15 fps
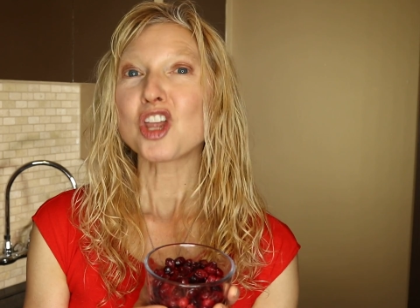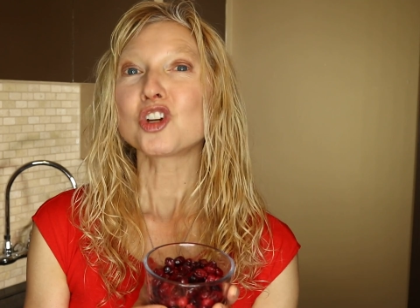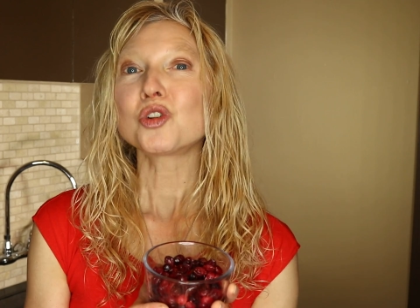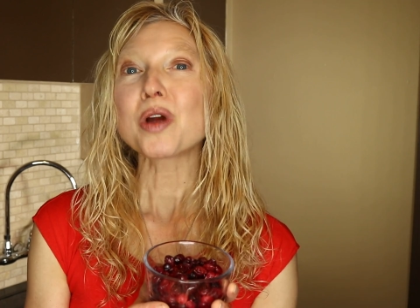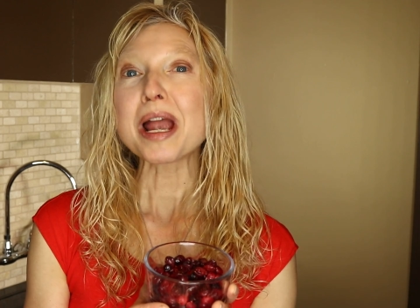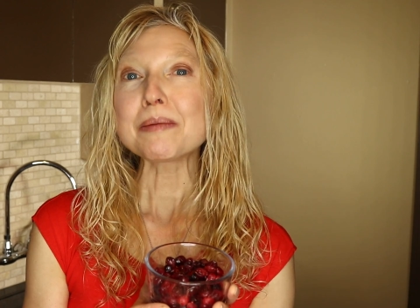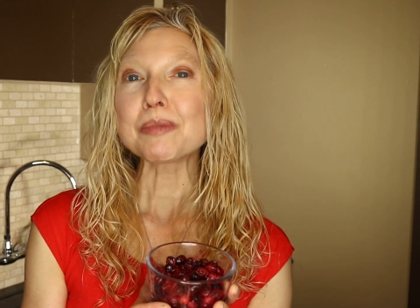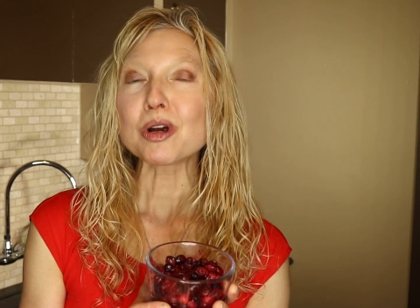
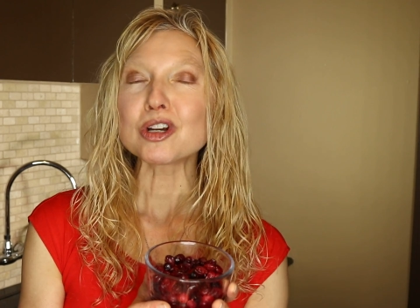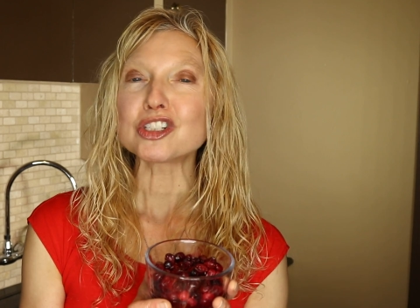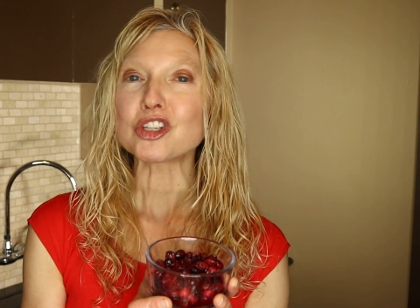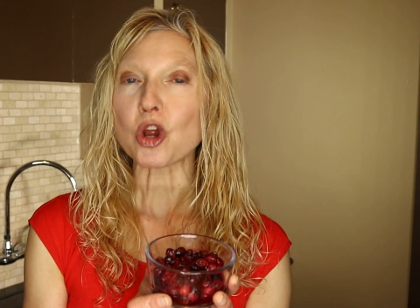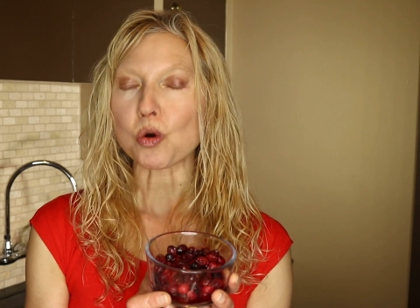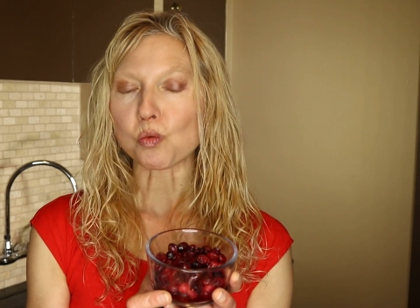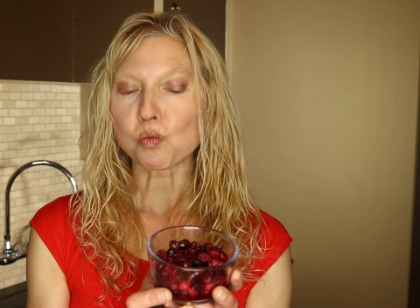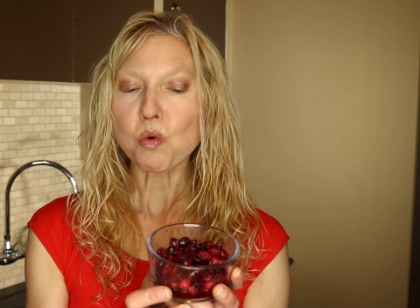Cranberries
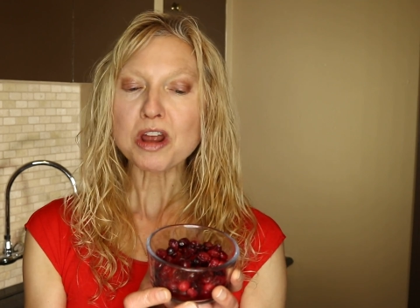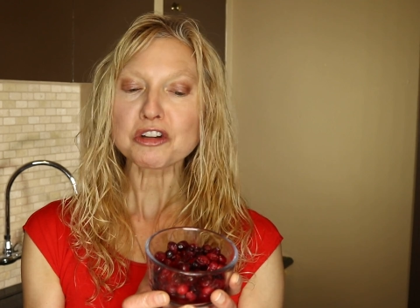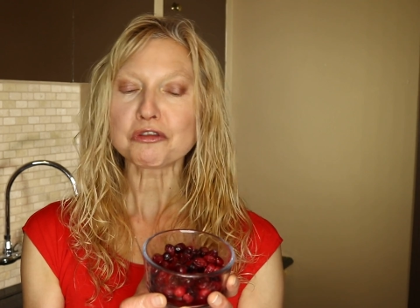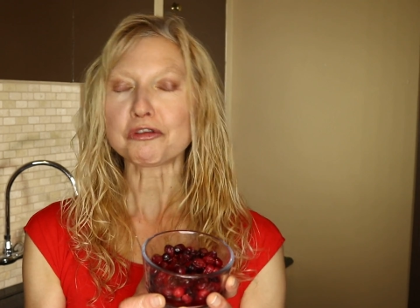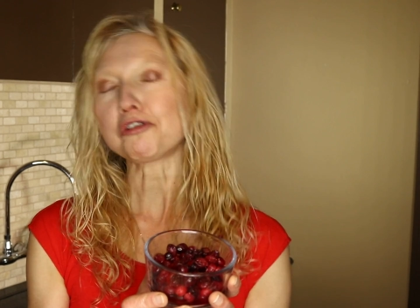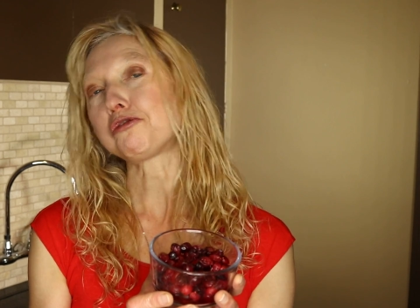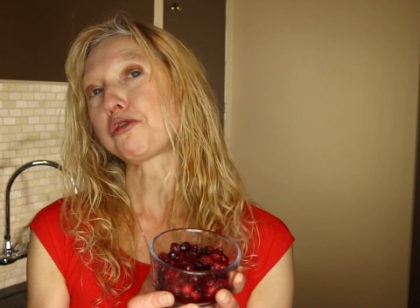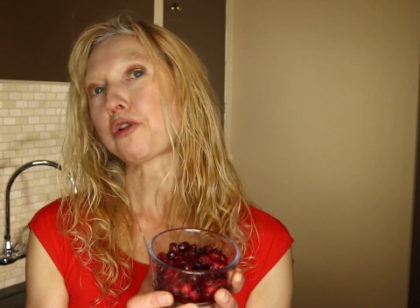are
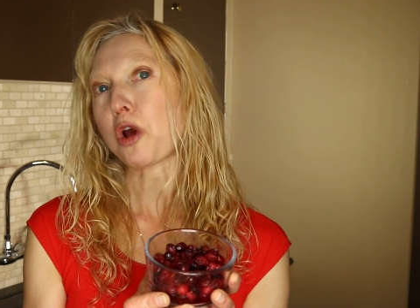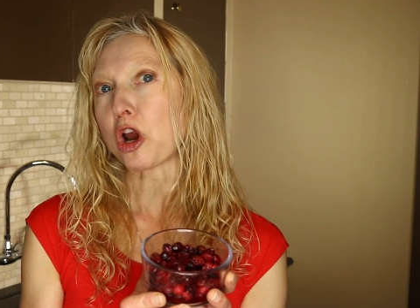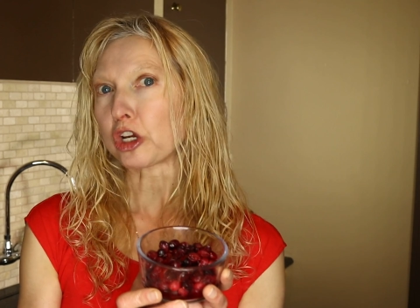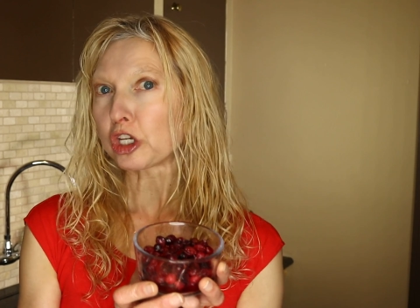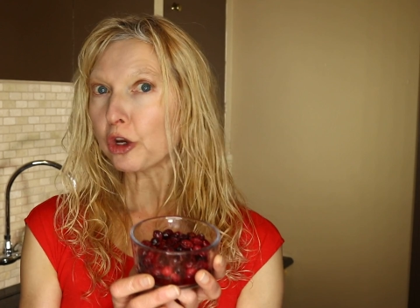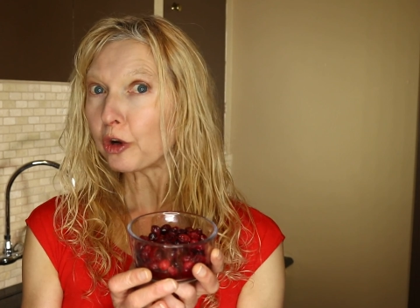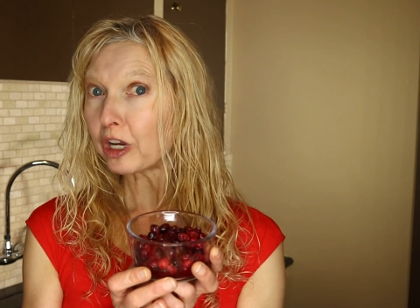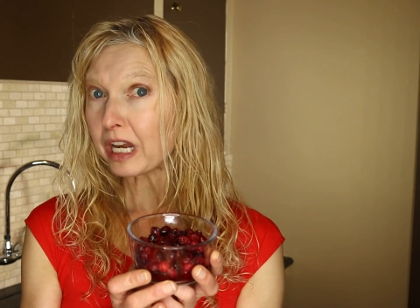wonderful for our
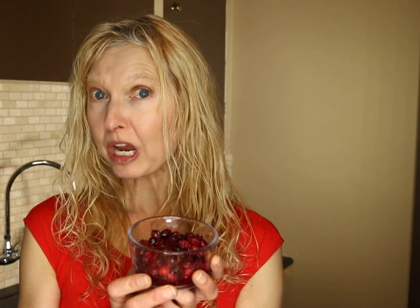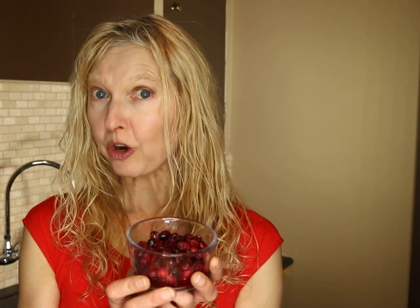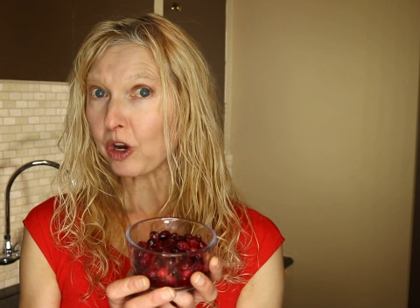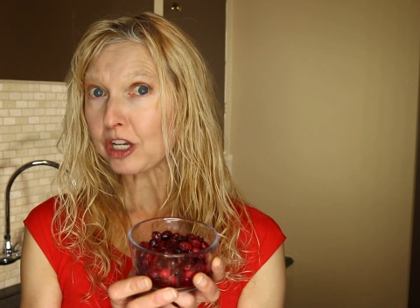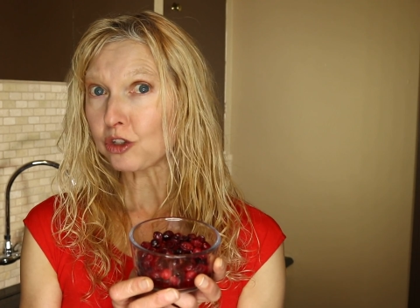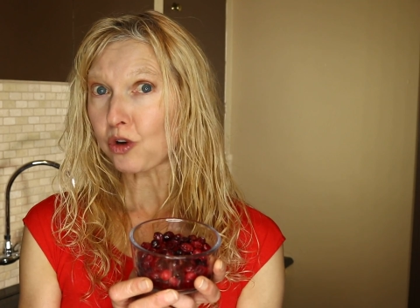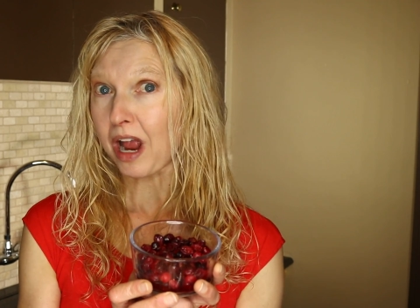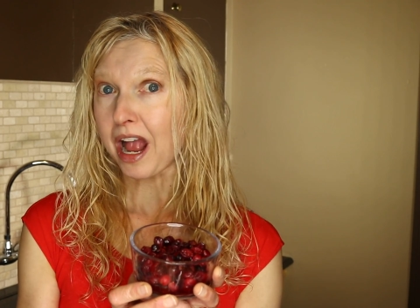urinary
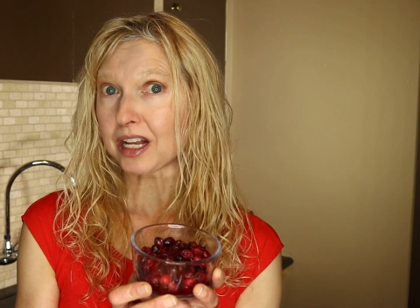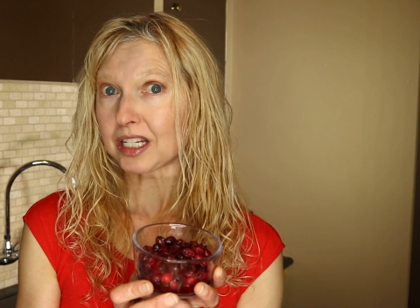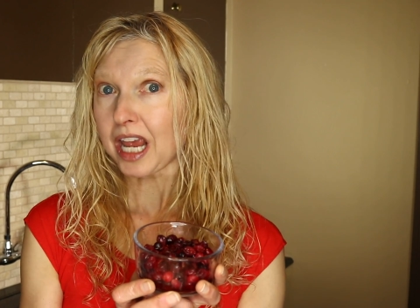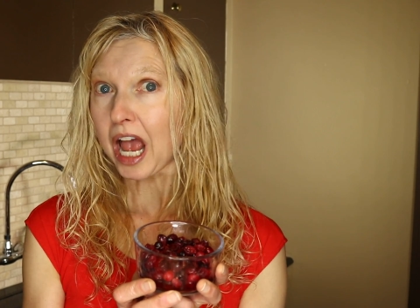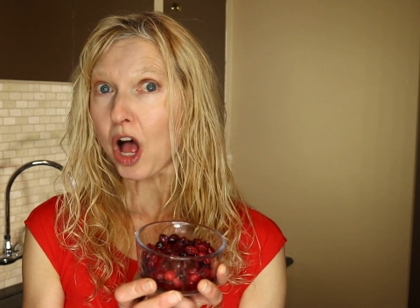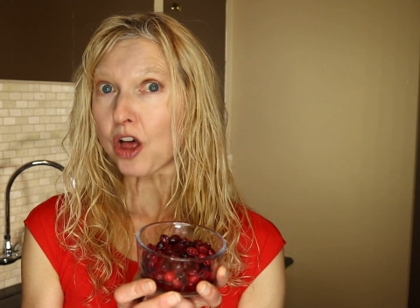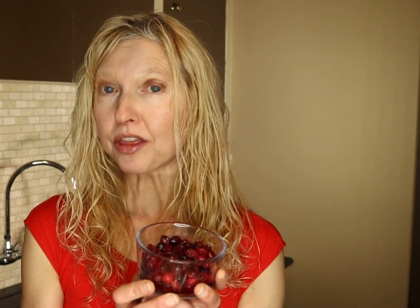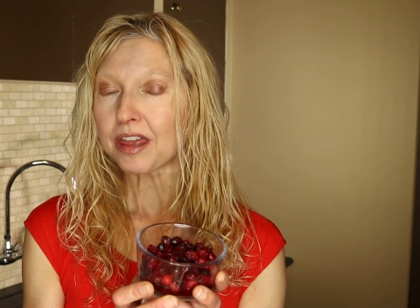tract
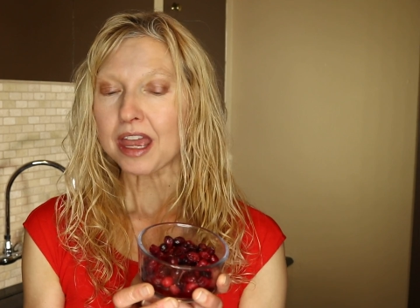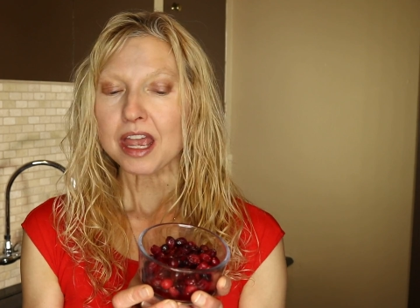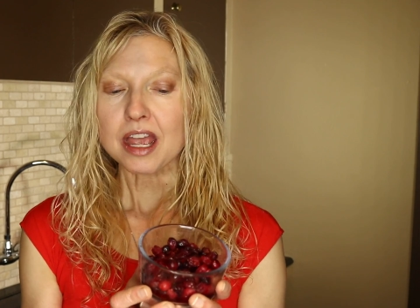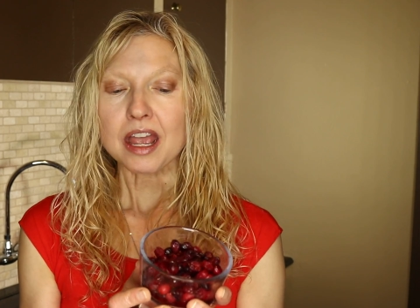health,